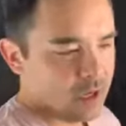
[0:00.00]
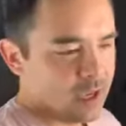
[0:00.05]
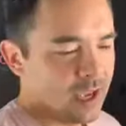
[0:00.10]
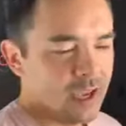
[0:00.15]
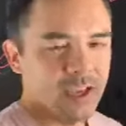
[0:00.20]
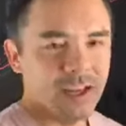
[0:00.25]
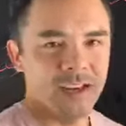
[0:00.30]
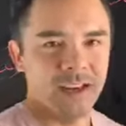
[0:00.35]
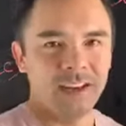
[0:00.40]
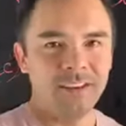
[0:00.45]

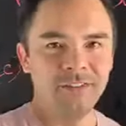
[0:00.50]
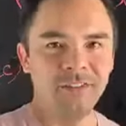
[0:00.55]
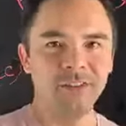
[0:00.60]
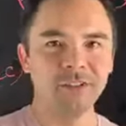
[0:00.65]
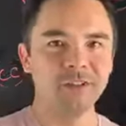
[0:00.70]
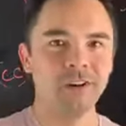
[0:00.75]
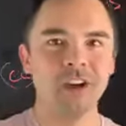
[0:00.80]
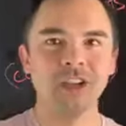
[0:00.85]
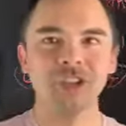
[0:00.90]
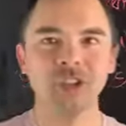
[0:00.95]
And if
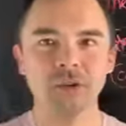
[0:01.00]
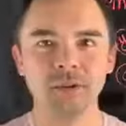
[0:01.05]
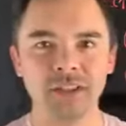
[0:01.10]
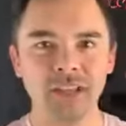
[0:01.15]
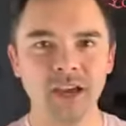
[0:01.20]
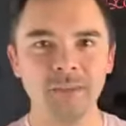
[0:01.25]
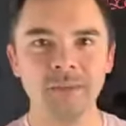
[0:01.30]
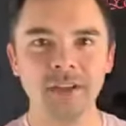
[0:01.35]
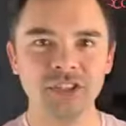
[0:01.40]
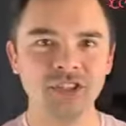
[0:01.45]
you're not sure what
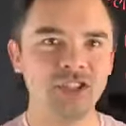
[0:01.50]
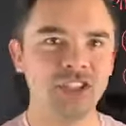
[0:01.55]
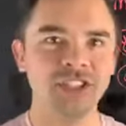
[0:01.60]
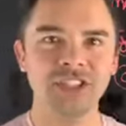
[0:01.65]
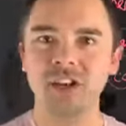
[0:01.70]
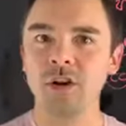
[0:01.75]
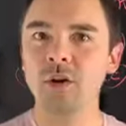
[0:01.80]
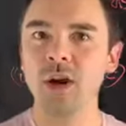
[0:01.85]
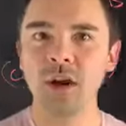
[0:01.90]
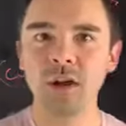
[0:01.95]
that means, just
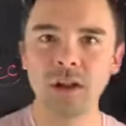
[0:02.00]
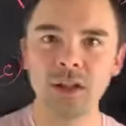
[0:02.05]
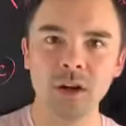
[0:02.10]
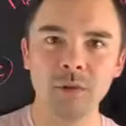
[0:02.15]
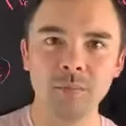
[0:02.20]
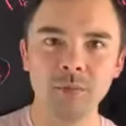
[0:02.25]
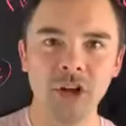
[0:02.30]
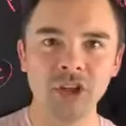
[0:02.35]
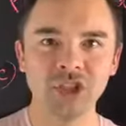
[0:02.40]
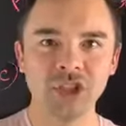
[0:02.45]
a quick little
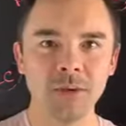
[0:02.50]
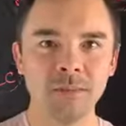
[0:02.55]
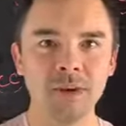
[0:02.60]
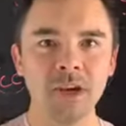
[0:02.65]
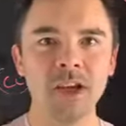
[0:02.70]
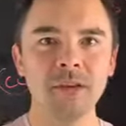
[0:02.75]
brush up.